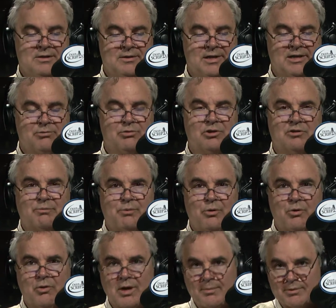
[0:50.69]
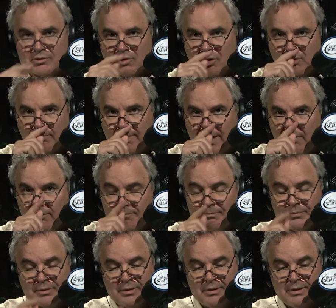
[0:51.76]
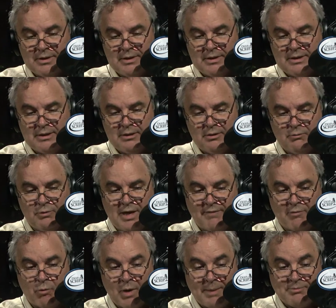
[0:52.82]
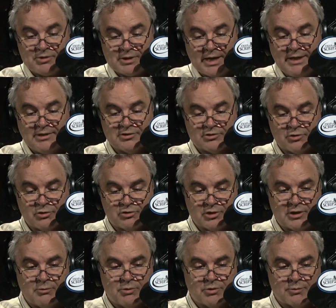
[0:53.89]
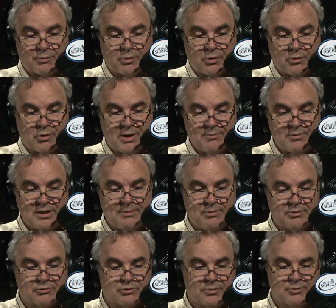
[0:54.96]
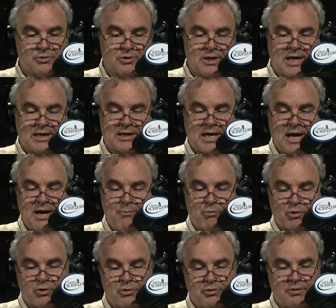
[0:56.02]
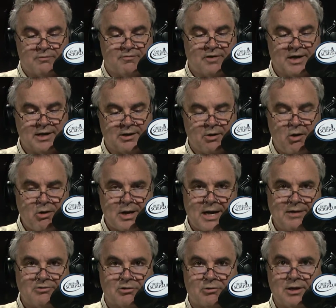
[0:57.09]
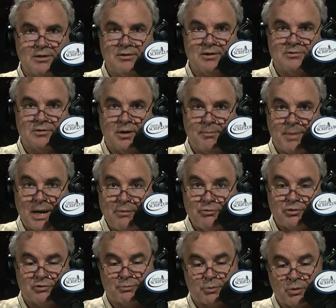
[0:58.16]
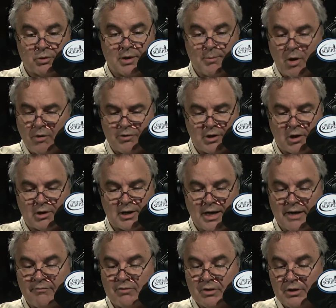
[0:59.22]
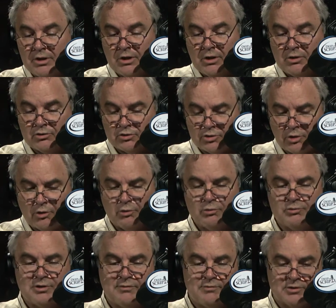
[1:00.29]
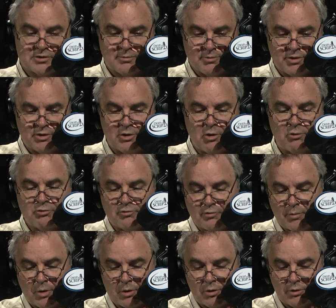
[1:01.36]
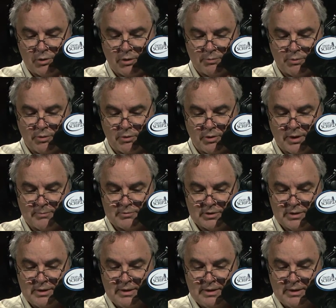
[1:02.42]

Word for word: That's what this program is all about. We have a website associated with the program, deepinscripture.com, where you can find out all kinds of great things about this program, all the archived shows, even some of the notes from our earlier programs.